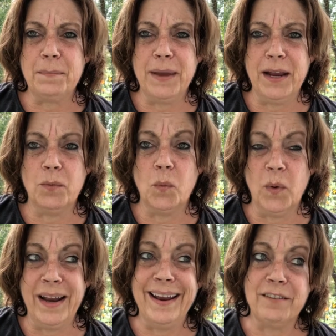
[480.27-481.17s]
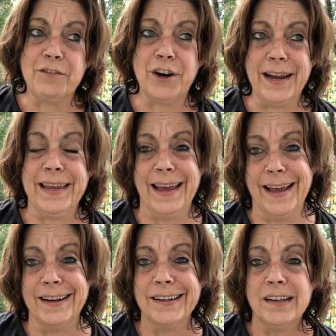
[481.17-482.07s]
made whenever I
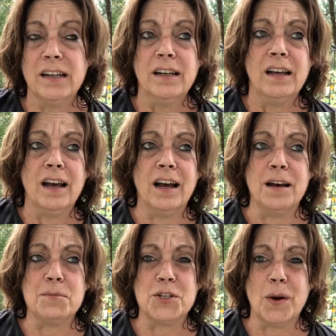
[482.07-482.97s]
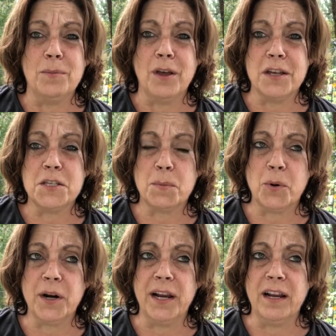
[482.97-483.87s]
can, so I'm not
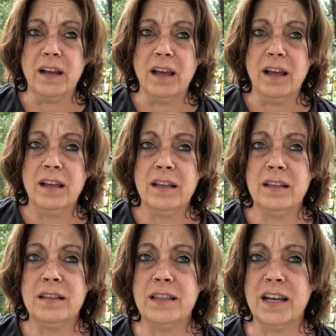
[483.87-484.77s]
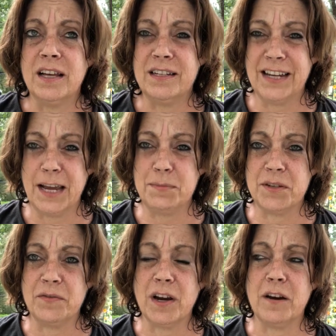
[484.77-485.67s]
supporting the types of
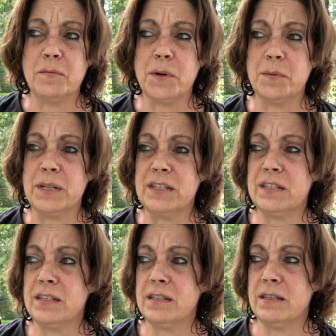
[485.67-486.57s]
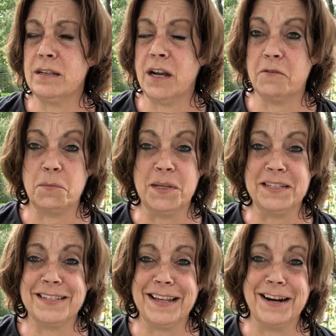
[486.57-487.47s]
governments
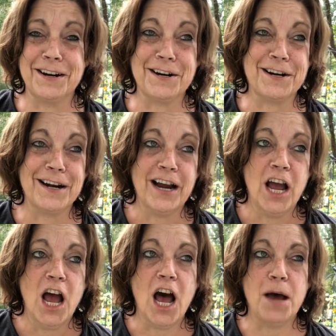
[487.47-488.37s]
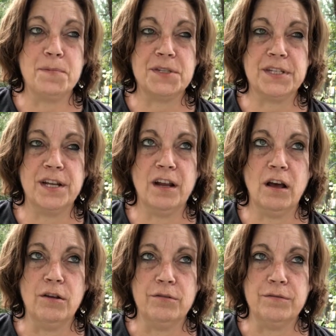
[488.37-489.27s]
that are opposite
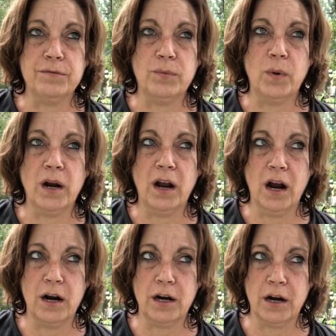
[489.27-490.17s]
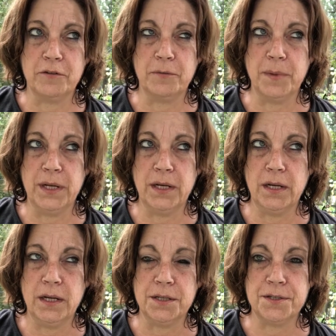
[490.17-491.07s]
of what our government
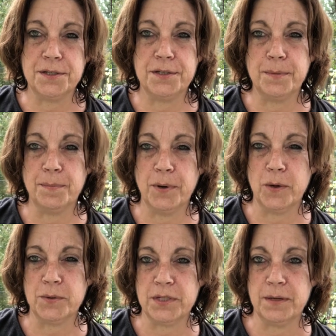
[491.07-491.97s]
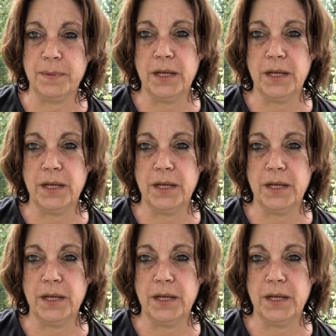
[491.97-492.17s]
is supposed to be.